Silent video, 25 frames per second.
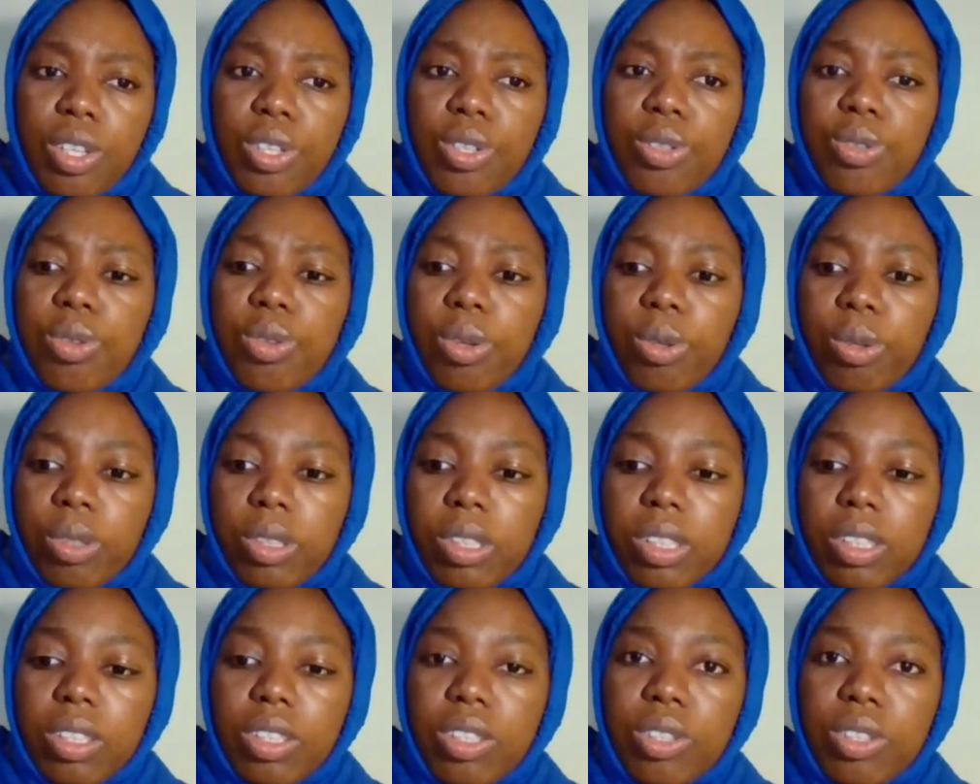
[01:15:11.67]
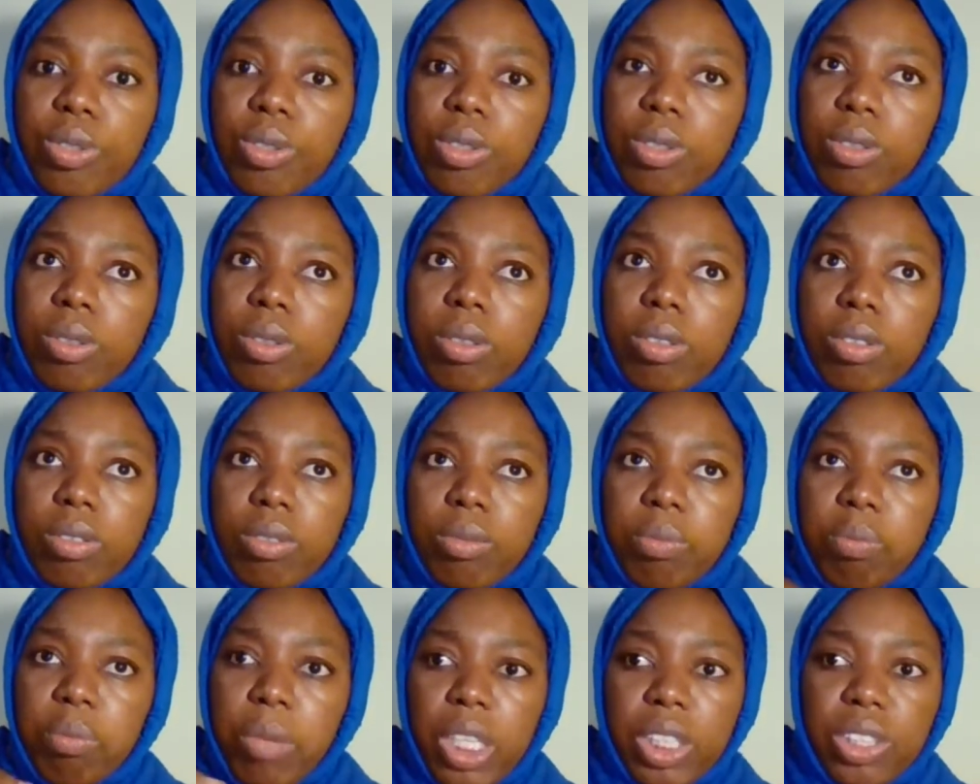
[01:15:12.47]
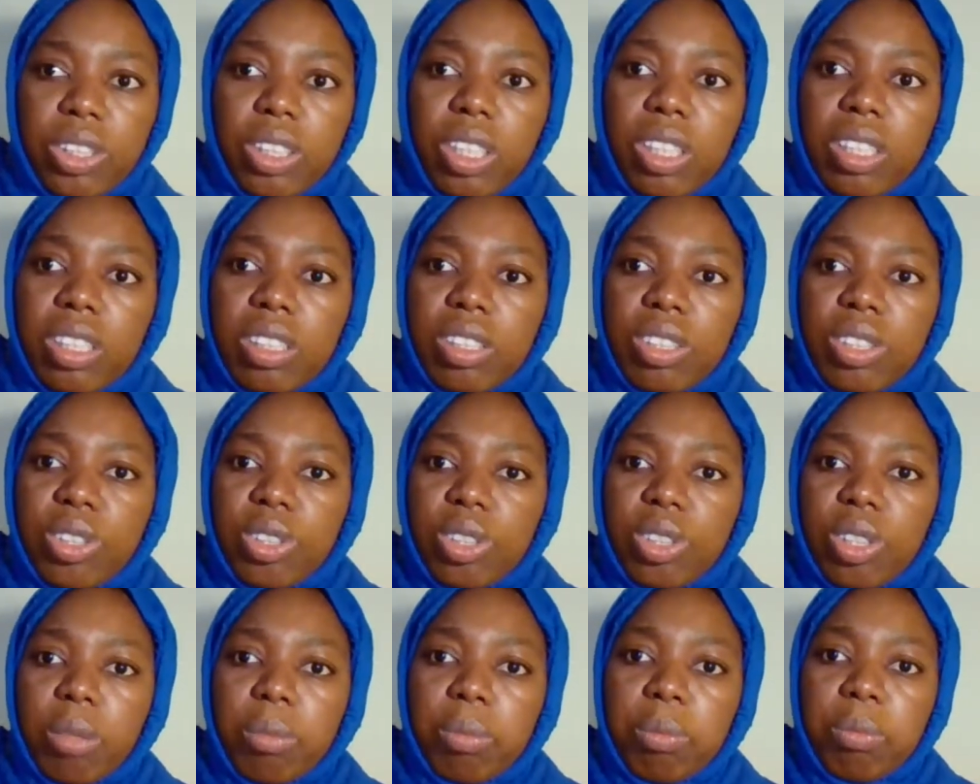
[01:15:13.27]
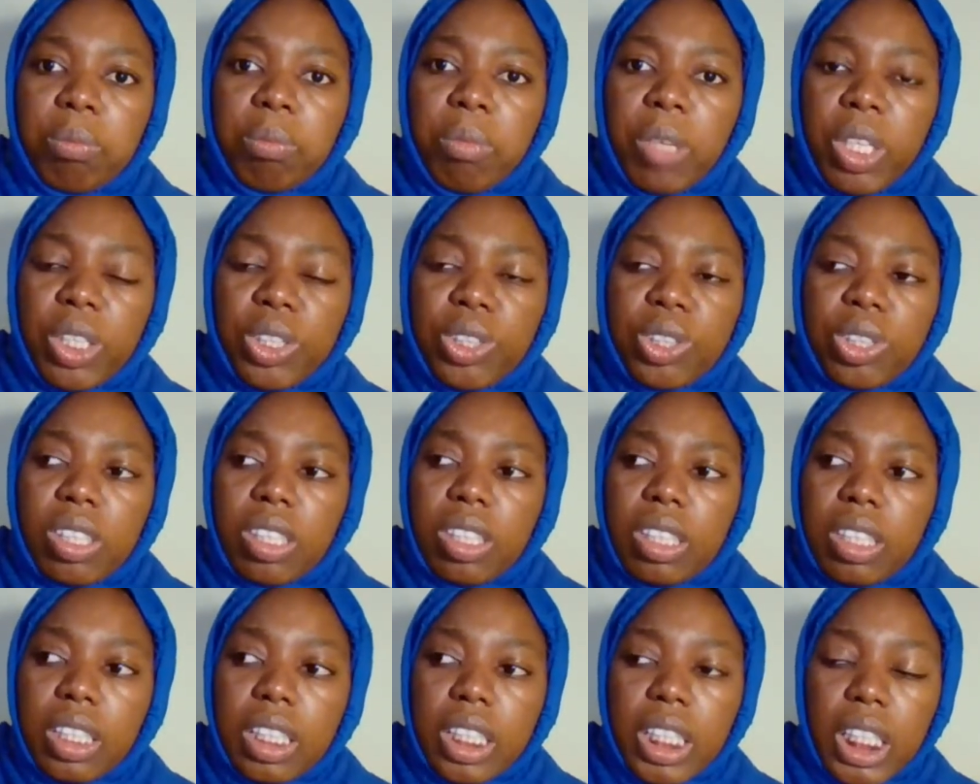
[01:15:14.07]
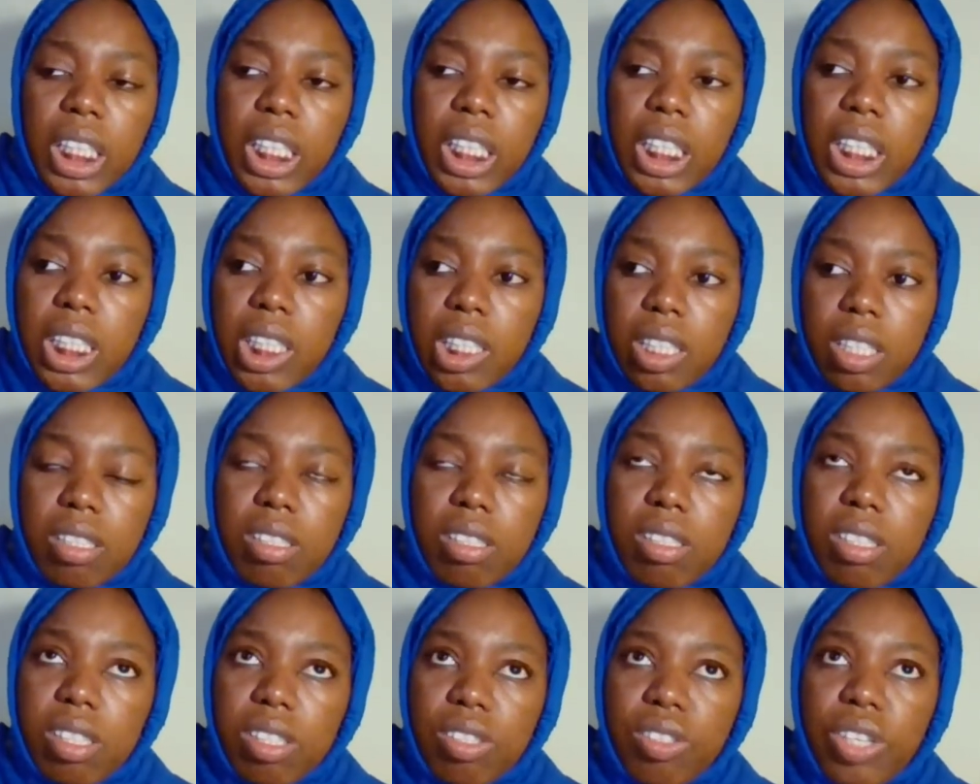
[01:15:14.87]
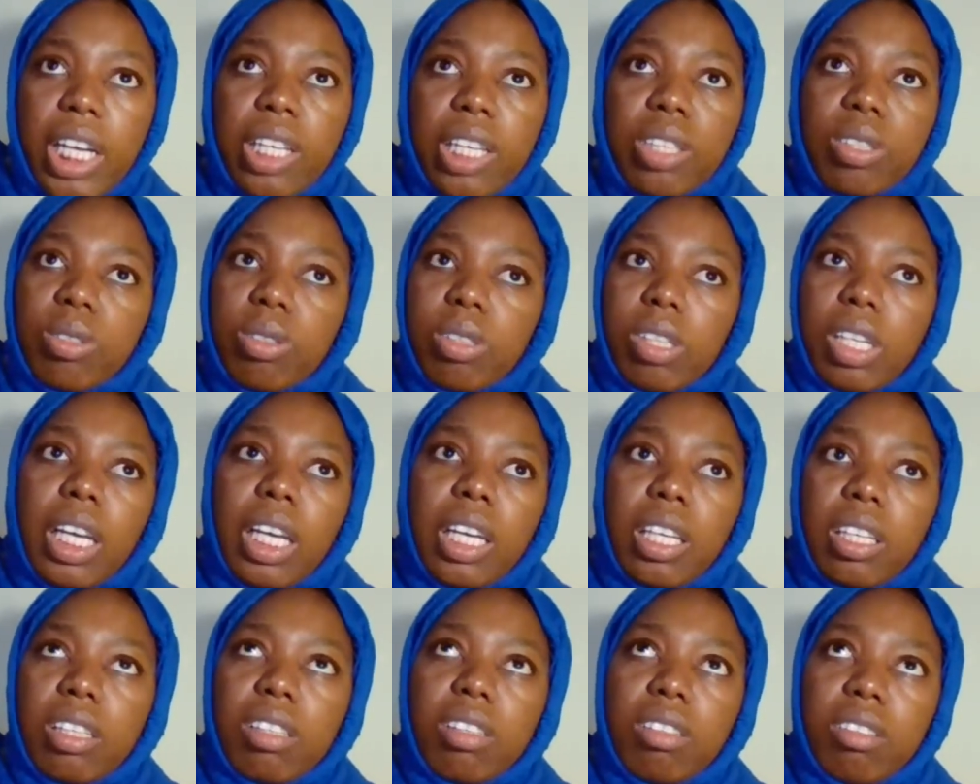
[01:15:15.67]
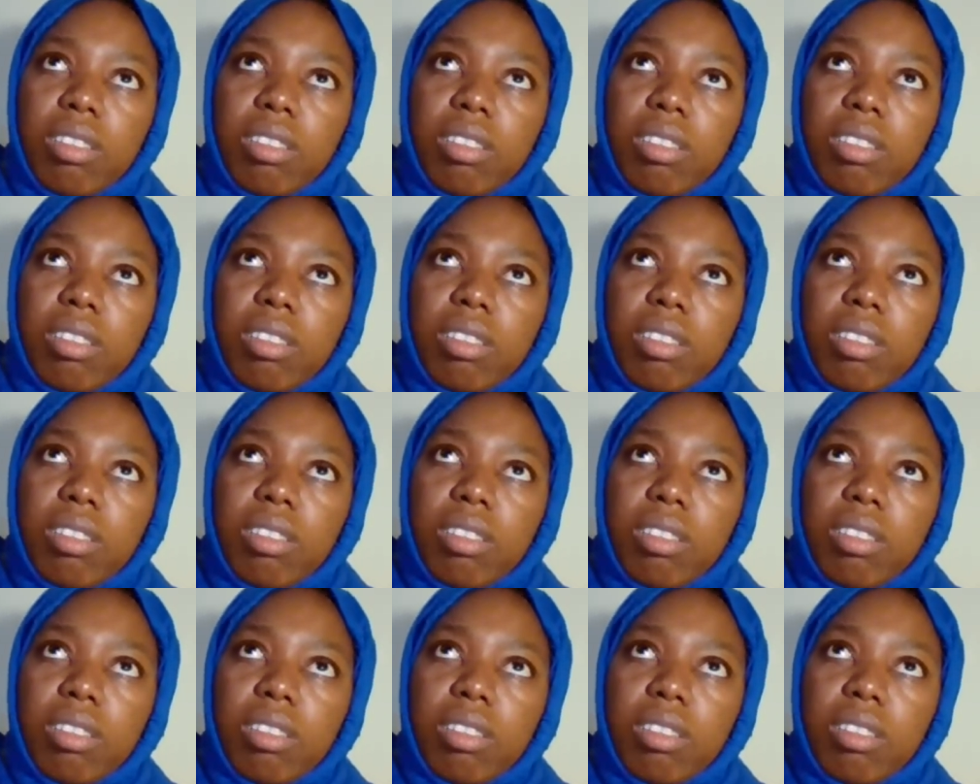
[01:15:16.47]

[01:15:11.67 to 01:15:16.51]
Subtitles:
So you mention the job, mention the key things, try to like